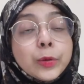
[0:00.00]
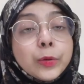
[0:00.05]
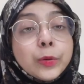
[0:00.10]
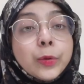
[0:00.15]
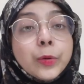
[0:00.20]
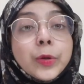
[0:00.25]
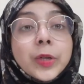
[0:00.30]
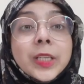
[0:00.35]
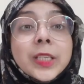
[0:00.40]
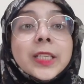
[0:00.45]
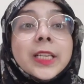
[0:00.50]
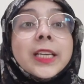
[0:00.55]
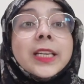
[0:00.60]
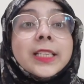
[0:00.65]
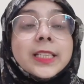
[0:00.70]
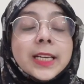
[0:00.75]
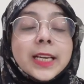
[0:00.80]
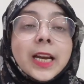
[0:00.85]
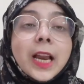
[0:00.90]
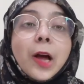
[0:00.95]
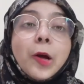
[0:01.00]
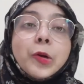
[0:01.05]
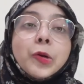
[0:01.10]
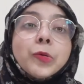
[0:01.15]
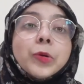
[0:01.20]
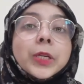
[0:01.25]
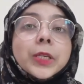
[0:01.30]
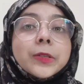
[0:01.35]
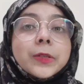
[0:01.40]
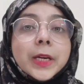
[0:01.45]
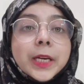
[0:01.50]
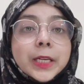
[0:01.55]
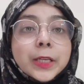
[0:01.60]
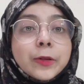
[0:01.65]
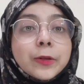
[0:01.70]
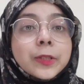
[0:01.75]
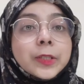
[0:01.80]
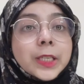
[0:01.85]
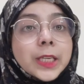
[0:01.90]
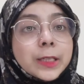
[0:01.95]
to know in detail how you can write
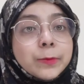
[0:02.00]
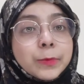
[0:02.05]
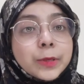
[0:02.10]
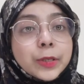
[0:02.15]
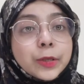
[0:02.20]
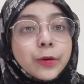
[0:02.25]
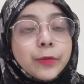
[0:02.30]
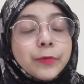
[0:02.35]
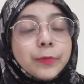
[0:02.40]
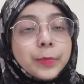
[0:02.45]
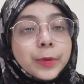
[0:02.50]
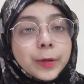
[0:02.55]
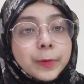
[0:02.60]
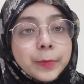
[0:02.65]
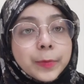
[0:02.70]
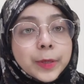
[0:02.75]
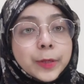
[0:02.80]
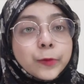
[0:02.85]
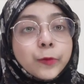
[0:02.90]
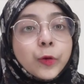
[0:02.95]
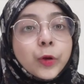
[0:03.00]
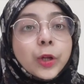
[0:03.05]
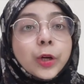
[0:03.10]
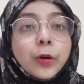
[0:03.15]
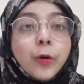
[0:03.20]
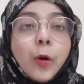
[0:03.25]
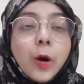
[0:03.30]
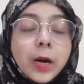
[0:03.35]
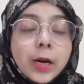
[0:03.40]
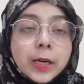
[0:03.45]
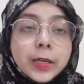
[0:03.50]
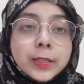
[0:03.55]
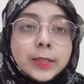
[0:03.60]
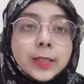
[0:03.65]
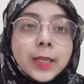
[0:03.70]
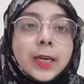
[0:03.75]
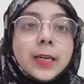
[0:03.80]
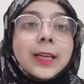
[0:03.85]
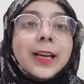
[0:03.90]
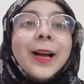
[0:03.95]
your statement of purpose for the college,
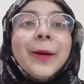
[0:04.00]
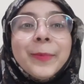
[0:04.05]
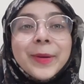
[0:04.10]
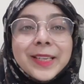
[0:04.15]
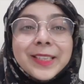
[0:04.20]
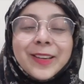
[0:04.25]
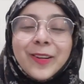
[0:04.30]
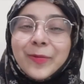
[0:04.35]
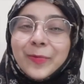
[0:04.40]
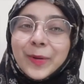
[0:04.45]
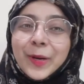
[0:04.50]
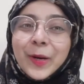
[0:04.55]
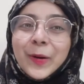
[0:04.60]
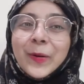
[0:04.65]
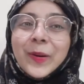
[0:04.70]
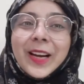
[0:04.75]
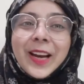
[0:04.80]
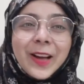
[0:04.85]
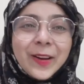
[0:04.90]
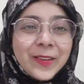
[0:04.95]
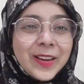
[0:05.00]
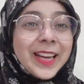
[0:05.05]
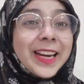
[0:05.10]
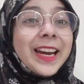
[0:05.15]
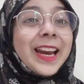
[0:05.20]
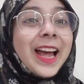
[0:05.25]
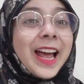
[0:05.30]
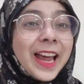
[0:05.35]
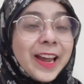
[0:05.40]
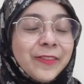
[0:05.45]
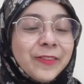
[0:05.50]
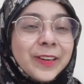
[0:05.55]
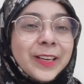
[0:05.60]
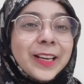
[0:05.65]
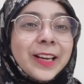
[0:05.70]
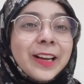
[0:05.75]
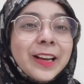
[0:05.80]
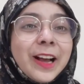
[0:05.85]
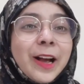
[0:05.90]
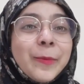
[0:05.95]
then comment down below now and I will
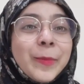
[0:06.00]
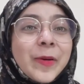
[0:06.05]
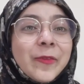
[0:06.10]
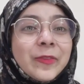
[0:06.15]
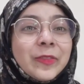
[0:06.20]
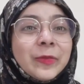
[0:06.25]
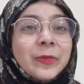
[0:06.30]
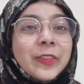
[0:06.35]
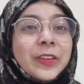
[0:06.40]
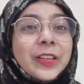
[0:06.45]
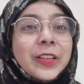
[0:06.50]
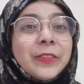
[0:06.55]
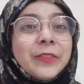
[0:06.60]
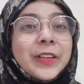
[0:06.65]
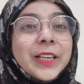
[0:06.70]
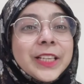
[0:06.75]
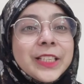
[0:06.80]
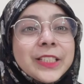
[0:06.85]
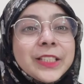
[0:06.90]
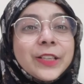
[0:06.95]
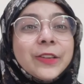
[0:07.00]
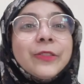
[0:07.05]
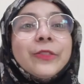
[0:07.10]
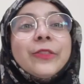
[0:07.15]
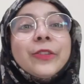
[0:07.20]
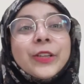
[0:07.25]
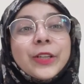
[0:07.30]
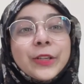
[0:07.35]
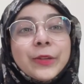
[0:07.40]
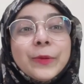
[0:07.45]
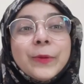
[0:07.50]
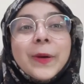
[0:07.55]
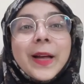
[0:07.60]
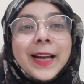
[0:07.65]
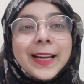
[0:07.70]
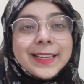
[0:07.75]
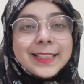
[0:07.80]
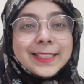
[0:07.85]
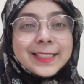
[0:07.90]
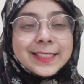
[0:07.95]
come up with a video for you
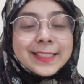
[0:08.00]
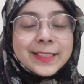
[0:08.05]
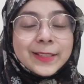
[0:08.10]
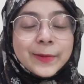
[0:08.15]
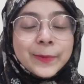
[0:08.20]
guys.